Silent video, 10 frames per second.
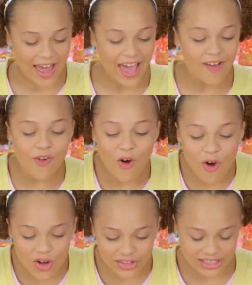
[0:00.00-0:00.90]
I have
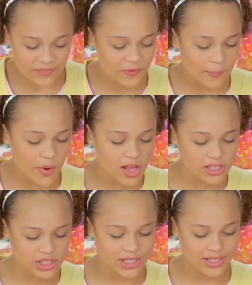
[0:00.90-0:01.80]
all the different
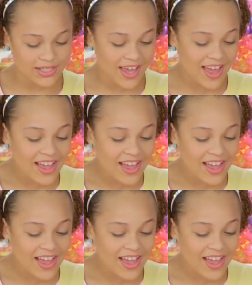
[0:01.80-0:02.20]
polishes.